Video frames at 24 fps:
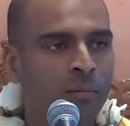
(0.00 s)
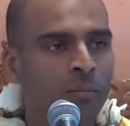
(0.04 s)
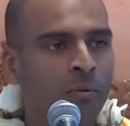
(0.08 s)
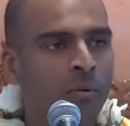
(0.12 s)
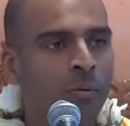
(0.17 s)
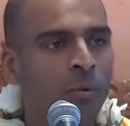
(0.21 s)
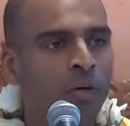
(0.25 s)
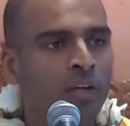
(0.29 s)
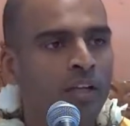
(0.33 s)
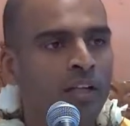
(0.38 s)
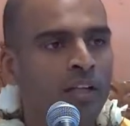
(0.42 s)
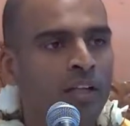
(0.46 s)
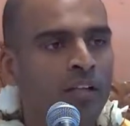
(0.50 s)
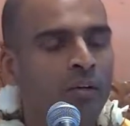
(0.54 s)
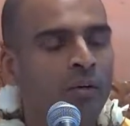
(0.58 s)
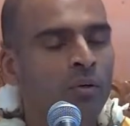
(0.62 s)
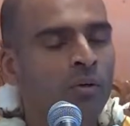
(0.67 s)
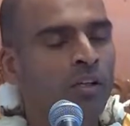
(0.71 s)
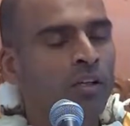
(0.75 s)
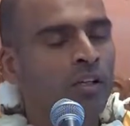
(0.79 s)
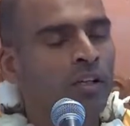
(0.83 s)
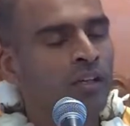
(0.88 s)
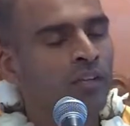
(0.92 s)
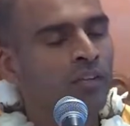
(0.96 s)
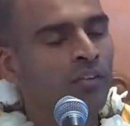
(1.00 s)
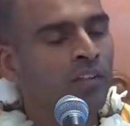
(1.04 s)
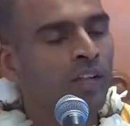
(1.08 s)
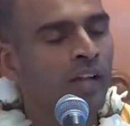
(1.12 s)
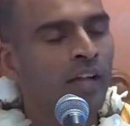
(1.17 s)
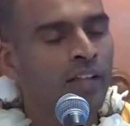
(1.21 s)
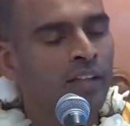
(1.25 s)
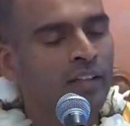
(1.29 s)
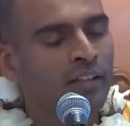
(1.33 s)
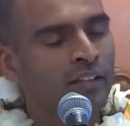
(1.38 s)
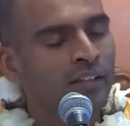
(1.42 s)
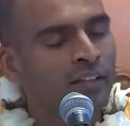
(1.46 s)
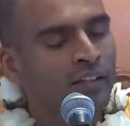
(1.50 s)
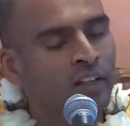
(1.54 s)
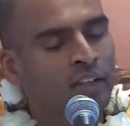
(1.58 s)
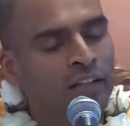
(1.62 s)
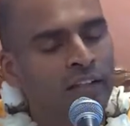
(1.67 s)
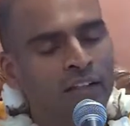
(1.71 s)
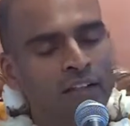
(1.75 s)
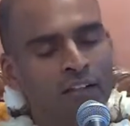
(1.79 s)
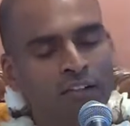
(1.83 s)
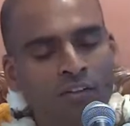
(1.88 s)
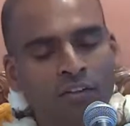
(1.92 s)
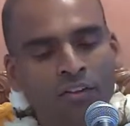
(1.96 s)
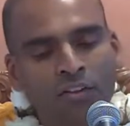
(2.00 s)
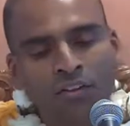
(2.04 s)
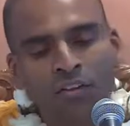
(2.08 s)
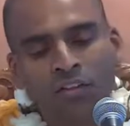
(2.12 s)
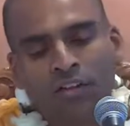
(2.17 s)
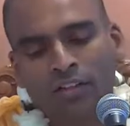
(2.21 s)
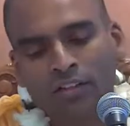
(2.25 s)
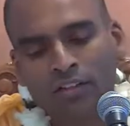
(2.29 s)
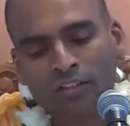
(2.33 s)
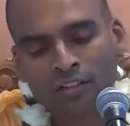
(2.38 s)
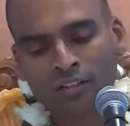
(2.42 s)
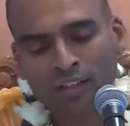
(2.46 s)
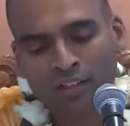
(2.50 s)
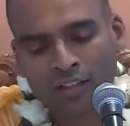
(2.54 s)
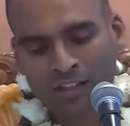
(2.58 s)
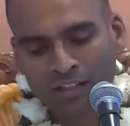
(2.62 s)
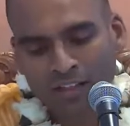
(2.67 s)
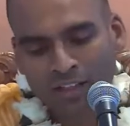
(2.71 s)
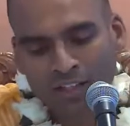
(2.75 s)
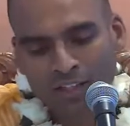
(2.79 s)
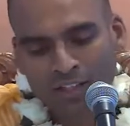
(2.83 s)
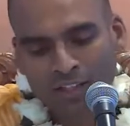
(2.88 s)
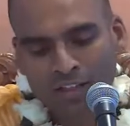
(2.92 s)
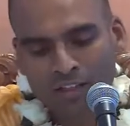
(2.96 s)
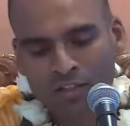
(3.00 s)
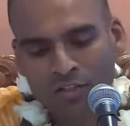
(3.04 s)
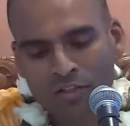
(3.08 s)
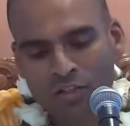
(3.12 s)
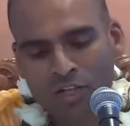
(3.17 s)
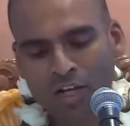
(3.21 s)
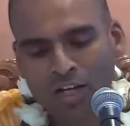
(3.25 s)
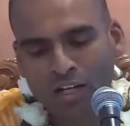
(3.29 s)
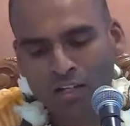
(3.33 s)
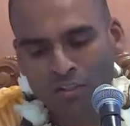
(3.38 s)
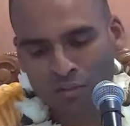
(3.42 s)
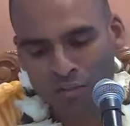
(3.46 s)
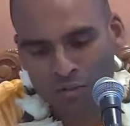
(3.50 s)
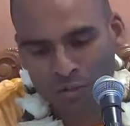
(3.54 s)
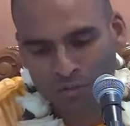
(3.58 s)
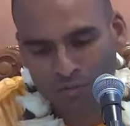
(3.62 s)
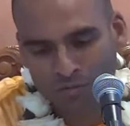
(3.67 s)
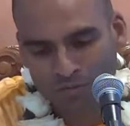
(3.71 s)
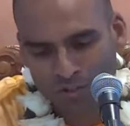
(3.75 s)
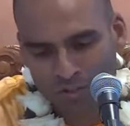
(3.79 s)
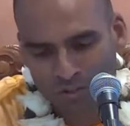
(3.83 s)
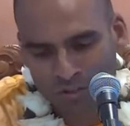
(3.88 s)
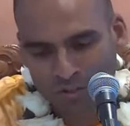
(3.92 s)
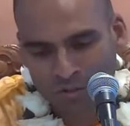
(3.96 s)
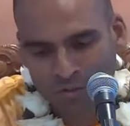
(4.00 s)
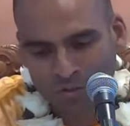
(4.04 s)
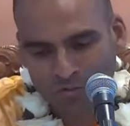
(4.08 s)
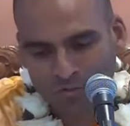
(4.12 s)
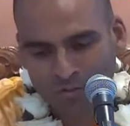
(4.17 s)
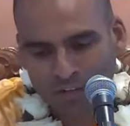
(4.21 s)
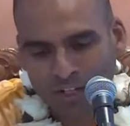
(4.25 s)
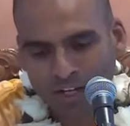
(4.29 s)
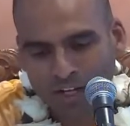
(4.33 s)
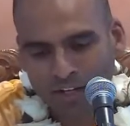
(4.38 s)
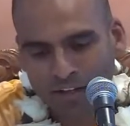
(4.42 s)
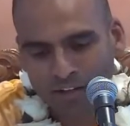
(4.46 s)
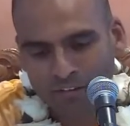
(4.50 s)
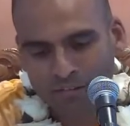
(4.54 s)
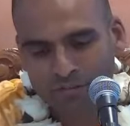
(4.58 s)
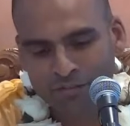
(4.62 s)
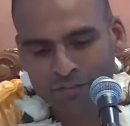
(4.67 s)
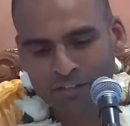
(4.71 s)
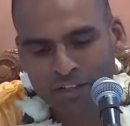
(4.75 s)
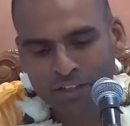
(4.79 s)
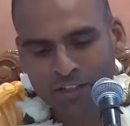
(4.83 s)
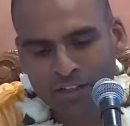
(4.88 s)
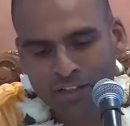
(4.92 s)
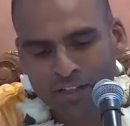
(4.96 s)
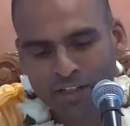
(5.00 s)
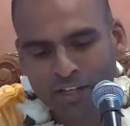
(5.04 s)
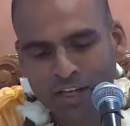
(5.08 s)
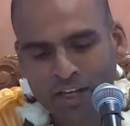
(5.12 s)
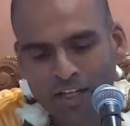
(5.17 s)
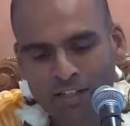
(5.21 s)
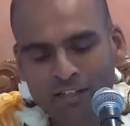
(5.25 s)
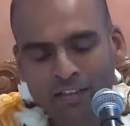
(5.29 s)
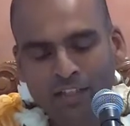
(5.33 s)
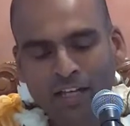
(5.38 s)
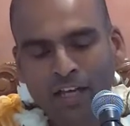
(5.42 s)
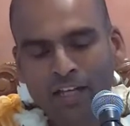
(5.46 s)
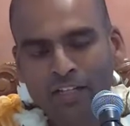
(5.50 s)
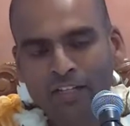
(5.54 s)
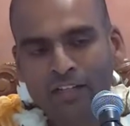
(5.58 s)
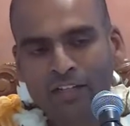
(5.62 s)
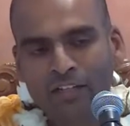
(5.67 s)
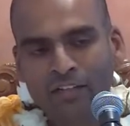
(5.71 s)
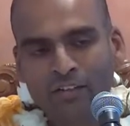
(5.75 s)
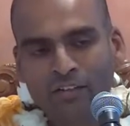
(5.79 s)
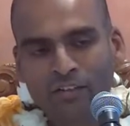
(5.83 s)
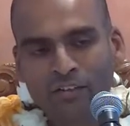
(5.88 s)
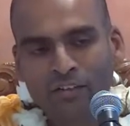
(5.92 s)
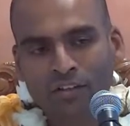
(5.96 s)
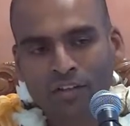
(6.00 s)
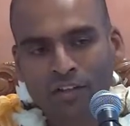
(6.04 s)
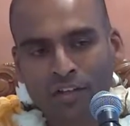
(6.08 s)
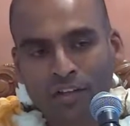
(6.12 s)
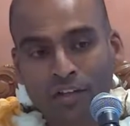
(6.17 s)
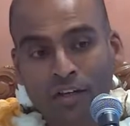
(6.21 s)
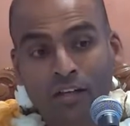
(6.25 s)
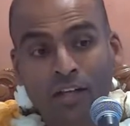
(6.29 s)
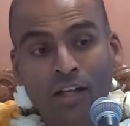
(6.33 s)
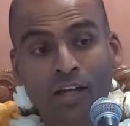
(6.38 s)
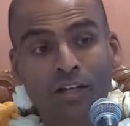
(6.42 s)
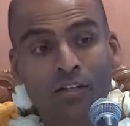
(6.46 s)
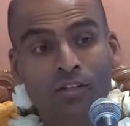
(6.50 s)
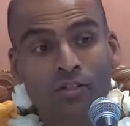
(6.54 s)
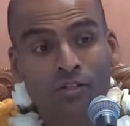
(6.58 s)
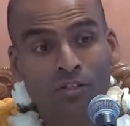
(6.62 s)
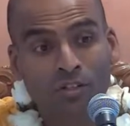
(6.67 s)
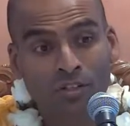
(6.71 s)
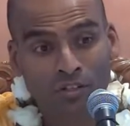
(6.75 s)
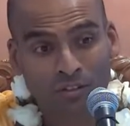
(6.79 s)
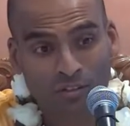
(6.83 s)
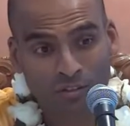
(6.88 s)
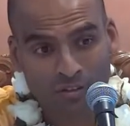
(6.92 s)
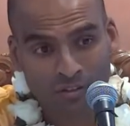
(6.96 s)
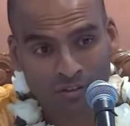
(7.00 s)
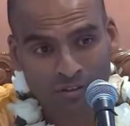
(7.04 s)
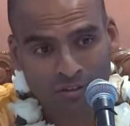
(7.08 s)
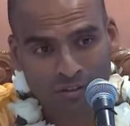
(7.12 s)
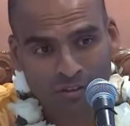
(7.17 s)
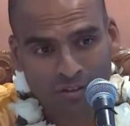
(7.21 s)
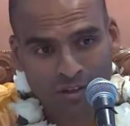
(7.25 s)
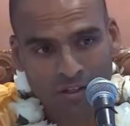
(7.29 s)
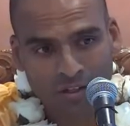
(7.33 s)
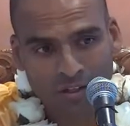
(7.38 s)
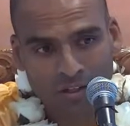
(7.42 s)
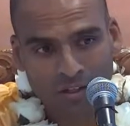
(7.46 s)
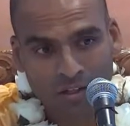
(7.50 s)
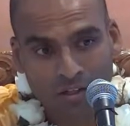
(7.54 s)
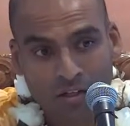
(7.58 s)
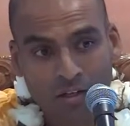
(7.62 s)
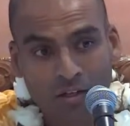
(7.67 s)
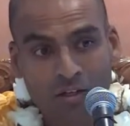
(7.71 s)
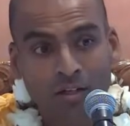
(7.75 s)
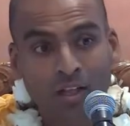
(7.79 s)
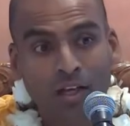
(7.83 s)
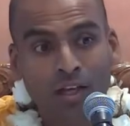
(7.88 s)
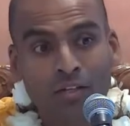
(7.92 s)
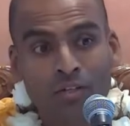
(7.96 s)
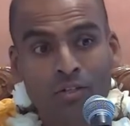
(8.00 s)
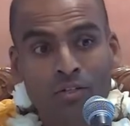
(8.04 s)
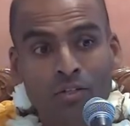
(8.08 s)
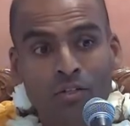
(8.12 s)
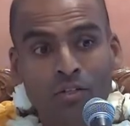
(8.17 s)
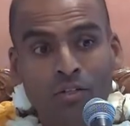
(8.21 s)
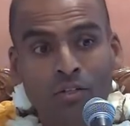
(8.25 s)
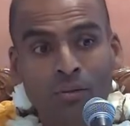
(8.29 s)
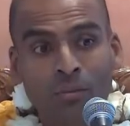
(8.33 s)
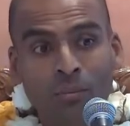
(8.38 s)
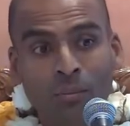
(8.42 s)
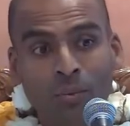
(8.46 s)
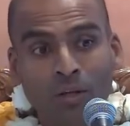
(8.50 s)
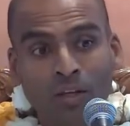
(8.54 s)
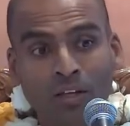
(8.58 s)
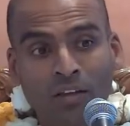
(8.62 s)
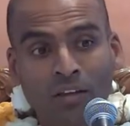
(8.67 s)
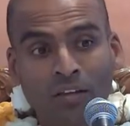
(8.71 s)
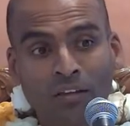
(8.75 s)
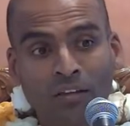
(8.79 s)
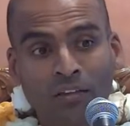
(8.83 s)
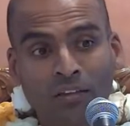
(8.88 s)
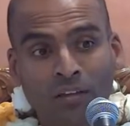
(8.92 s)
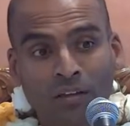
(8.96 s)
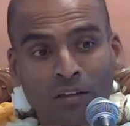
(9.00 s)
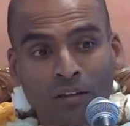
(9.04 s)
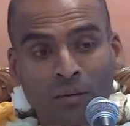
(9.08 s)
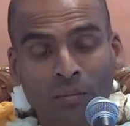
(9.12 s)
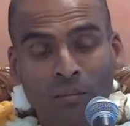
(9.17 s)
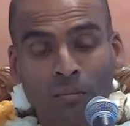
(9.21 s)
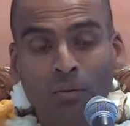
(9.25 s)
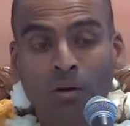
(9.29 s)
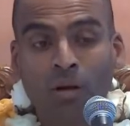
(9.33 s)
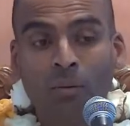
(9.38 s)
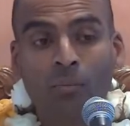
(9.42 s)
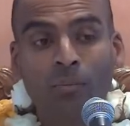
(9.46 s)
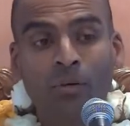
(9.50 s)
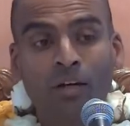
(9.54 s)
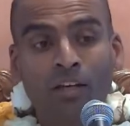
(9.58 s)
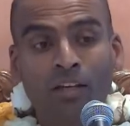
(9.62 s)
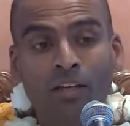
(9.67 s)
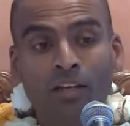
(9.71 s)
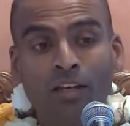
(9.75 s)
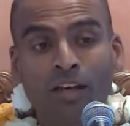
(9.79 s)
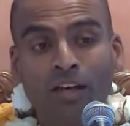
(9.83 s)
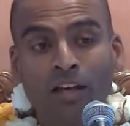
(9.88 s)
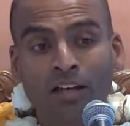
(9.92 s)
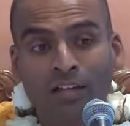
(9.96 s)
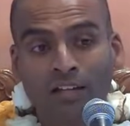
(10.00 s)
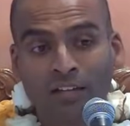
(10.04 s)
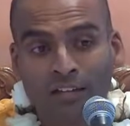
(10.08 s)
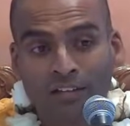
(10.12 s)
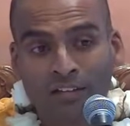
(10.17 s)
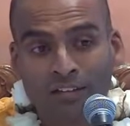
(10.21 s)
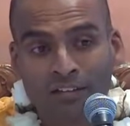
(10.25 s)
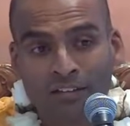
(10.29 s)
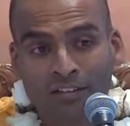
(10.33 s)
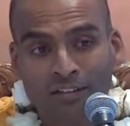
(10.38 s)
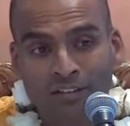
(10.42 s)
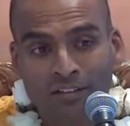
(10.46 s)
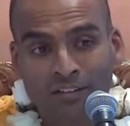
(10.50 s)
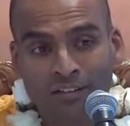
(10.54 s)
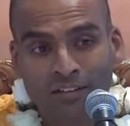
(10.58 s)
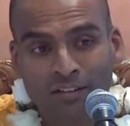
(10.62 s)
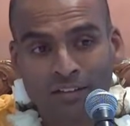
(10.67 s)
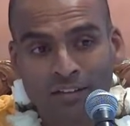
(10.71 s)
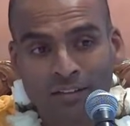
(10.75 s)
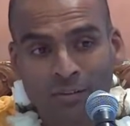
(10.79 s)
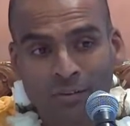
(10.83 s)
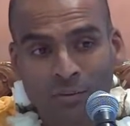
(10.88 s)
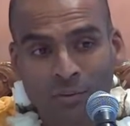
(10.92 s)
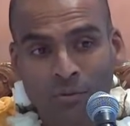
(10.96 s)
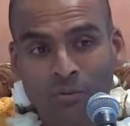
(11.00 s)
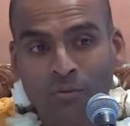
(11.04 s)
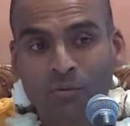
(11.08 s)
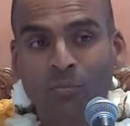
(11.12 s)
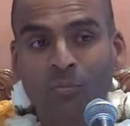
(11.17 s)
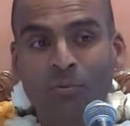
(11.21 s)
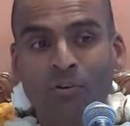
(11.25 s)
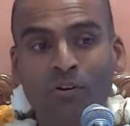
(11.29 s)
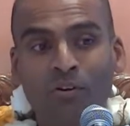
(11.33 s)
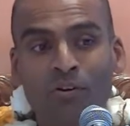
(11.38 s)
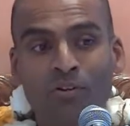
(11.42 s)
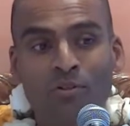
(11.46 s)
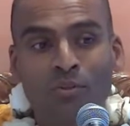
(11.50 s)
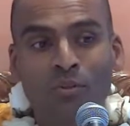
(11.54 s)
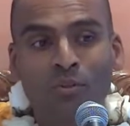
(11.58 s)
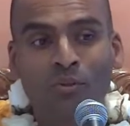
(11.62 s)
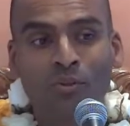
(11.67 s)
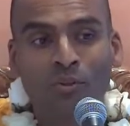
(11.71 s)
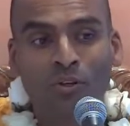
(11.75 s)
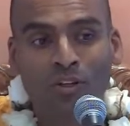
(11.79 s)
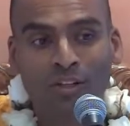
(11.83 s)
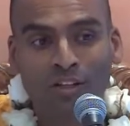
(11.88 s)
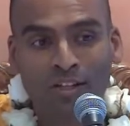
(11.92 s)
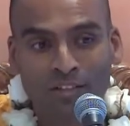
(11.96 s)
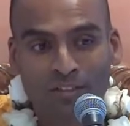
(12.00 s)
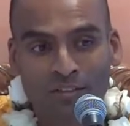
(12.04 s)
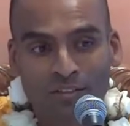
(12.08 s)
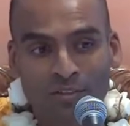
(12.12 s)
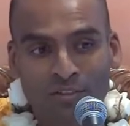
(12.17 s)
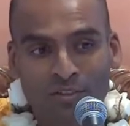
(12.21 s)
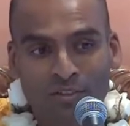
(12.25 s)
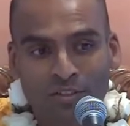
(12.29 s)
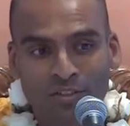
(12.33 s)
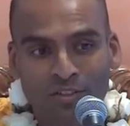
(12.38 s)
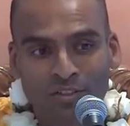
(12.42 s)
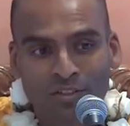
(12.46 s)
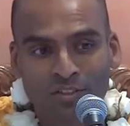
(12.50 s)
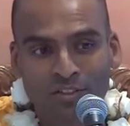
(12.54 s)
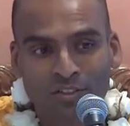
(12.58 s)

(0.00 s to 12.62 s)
But what they don't understand is that there's a third thing that can change your vision of life, and that is connection. Connection with Brahma Gyan, or spiritual knowledge.